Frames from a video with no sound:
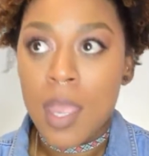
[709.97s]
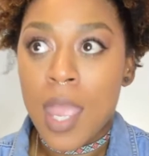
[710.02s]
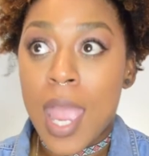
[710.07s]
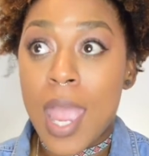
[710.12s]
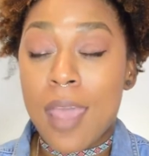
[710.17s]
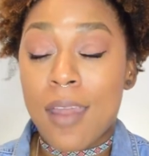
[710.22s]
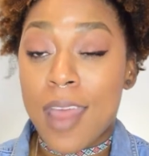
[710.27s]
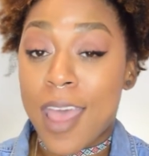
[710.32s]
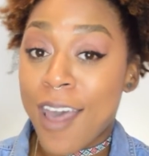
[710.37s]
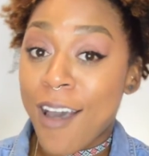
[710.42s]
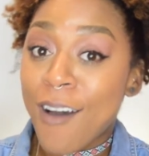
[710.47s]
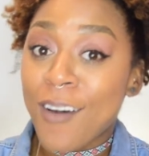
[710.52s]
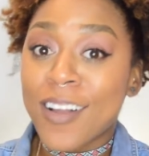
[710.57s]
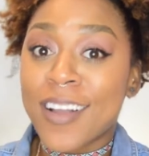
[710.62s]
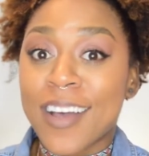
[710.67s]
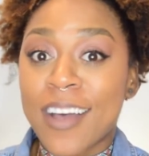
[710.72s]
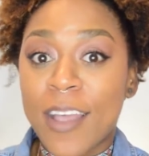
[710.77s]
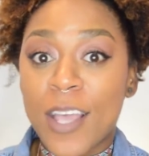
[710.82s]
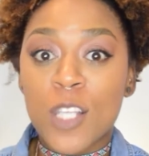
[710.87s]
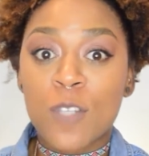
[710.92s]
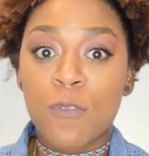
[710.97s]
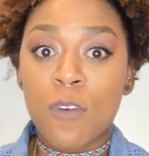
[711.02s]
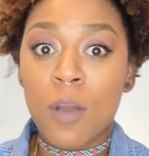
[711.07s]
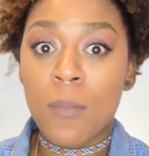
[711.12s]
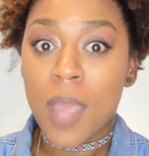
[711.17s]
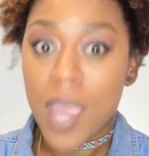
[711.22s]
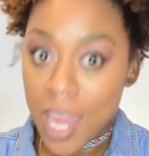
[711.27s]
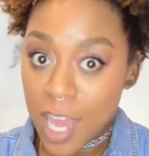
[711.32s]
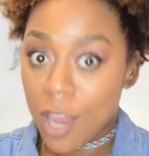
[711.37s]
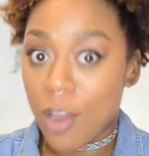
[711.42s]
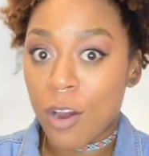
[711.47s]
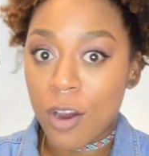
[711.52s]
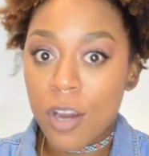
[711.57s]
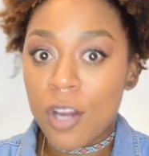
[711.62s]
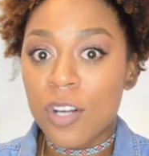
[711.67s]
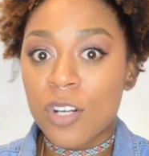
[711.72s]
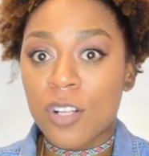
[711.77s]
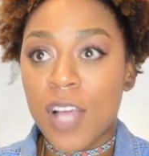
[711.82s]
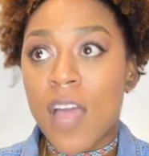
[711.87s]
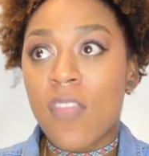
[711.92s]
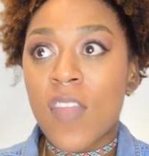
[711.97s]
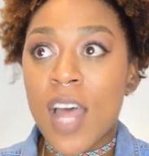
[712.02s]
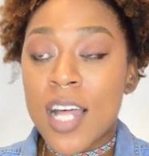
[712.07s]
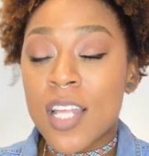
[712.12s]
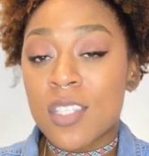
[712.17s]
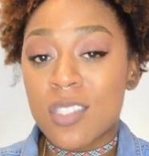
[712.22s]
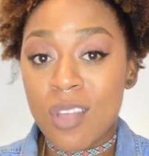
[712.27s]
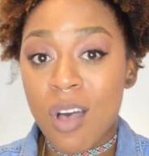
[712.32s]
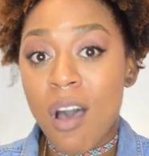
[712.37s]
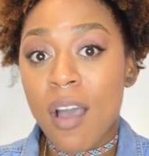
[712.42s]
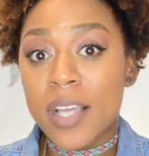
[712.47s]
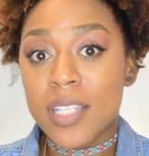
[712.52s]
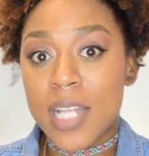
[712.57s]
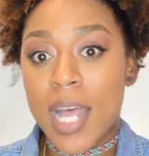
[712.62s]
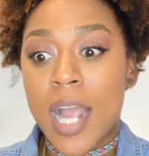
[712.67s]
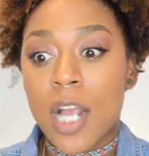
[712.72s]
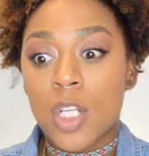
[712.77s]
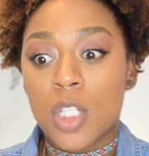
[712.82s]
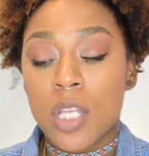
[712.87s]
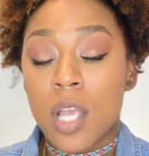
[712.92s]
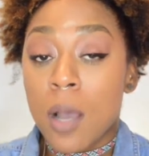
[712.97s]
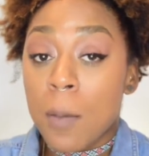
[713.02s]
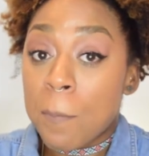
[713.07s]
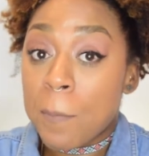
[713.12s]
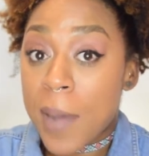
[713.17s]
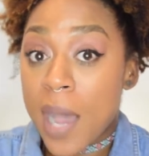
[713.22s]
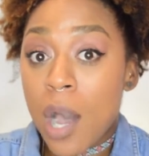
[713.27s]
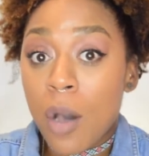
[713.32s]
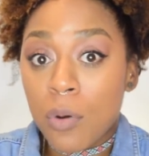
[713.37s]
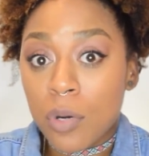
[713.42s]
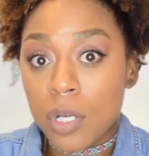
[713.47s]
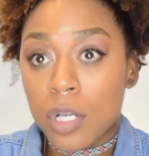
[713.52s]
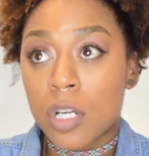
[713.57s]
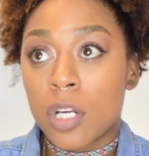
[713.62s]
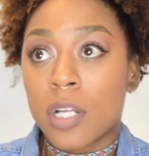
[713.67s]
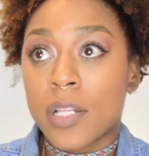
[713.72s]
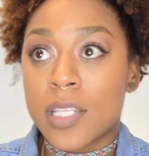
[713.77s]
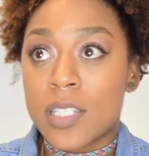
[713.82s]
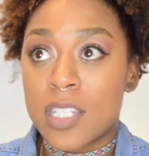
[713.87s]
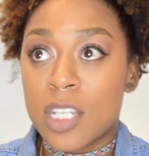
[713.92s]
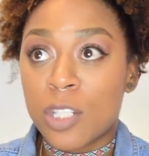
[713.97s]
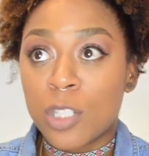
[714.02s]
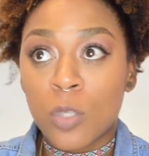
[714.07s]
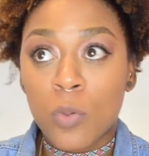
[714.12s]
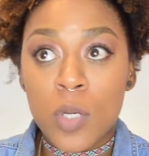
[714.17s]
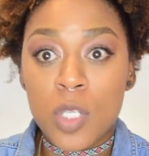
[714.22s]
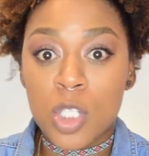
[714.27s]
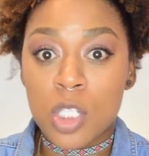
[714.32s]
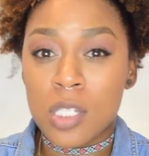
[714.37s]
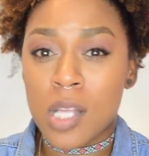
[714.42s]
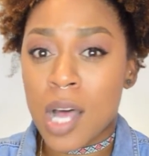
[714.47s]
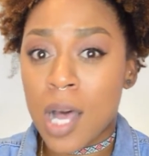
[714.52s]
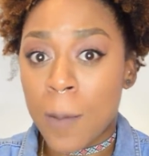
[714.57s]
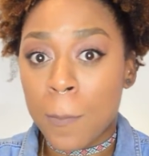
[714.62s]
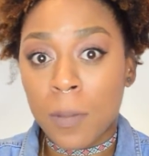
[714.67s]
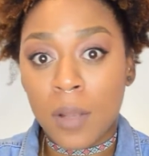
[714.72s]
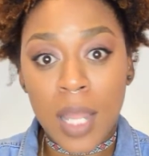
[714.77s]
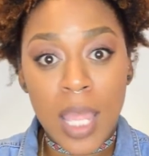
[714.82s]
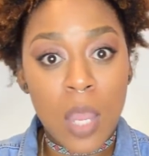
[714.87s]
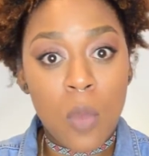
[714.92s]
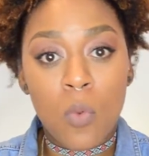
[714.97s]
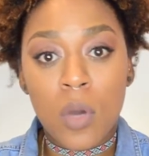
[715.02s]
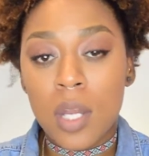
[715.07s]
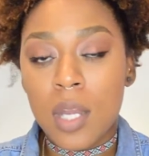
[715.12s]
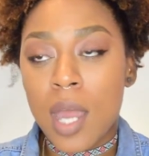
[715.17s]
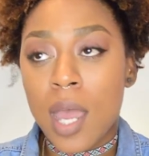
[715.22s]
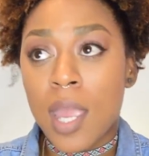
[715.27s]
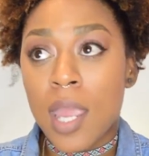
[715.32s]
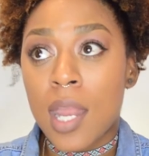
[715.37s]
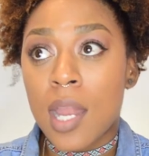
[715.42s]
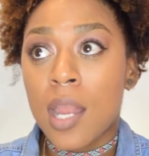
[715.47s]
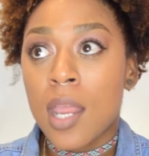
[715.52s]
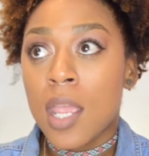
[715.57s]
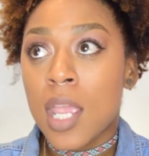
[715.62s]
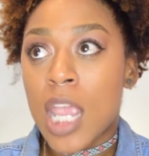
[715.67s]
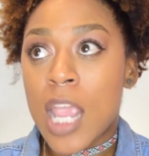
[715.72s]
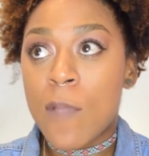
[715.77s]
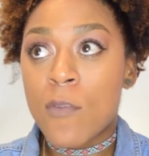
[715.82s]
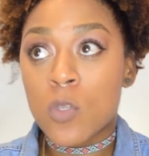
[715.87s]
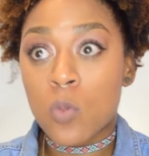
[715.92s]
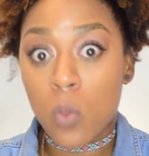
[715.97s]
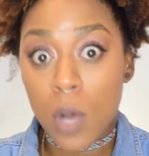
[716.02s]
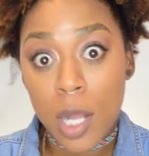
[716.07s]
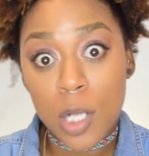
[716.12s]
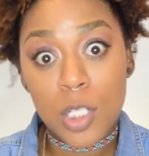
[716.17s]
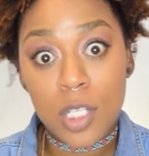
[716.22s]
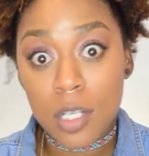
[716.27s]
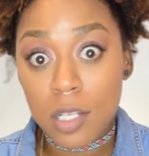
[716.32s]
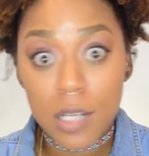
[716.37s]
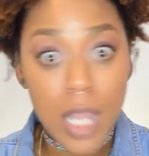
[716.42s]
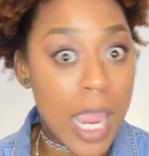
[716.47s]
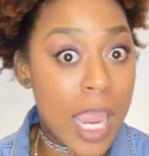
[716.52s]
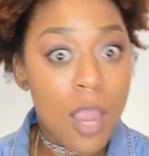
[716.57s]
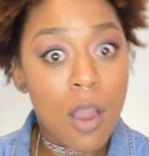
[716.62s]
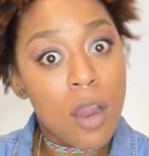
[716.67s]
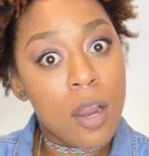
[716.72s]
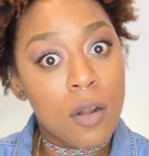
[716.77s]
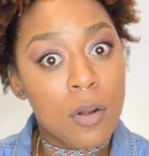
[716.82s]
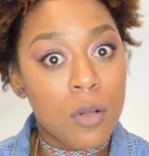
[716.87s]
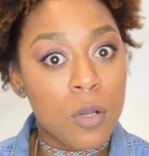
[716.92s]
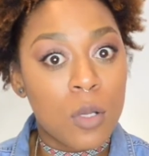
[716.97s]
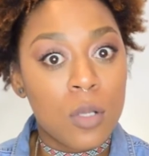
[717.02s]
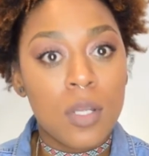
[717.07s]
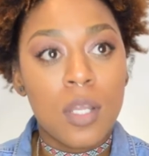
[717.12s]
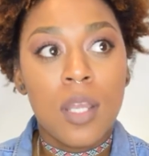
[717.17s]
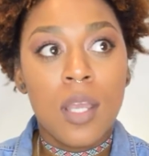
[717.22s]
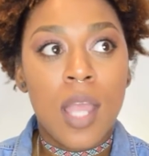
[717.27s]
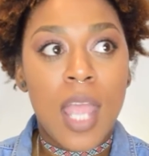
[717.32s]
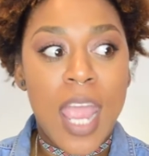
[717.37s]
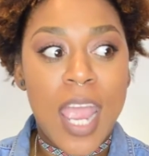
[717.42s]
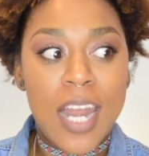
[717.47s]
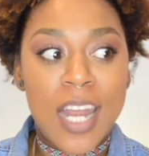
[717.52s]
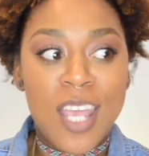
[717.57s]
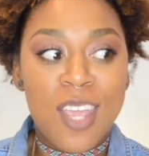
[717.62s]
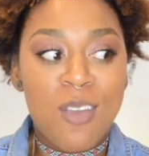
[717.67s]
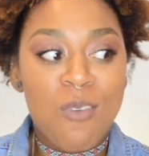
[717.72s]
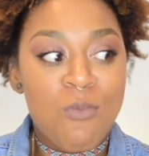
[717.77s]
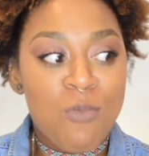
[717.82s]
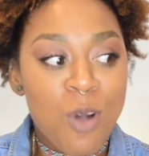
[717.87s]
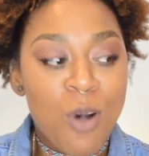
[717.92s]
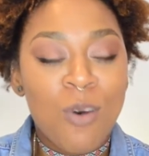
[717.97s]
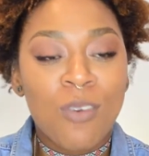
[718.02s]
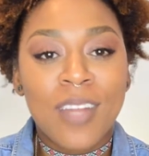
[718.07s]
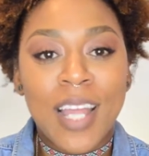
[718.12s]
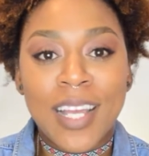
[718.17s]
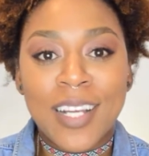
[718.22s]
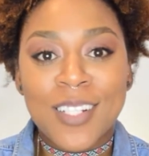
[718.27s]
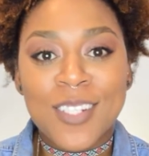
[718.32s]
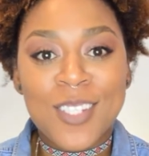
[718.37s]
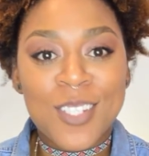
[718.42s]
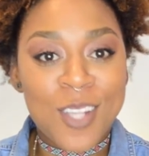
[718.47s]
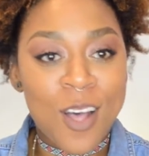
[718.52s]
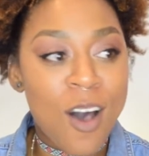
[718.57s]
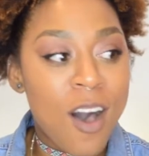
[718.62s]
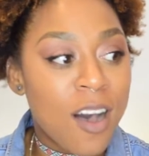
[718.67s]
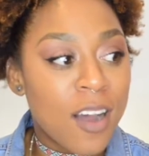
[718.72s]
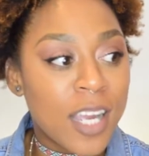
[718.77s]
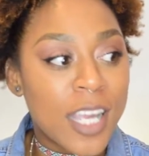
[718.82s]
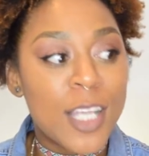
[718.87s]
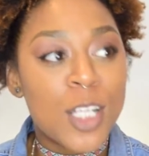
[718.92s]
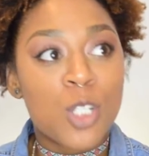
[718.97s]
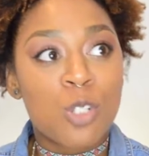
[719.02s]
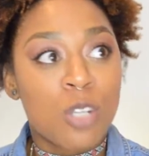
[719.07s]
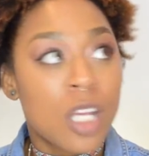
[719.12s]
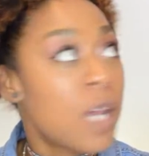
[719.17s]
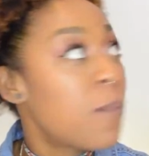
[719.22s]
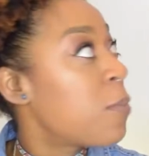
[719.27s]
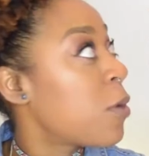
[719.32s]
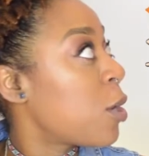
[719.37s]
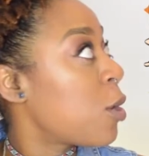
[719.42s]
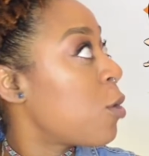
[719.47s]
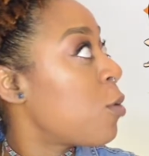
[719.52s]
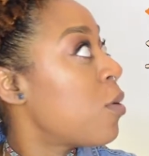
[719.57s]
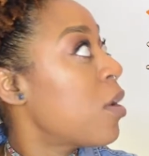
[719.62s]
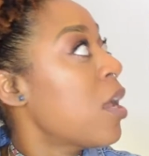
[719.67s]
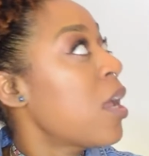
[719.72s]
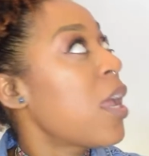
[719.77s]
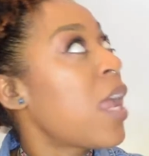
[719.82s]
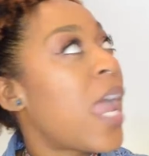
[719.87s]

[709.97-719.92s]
And Helga is from Hey Arnold, and that song is actually about her. The singer was just up late one night. He was watching Hey Arnold, and he wrote like a song in tribute.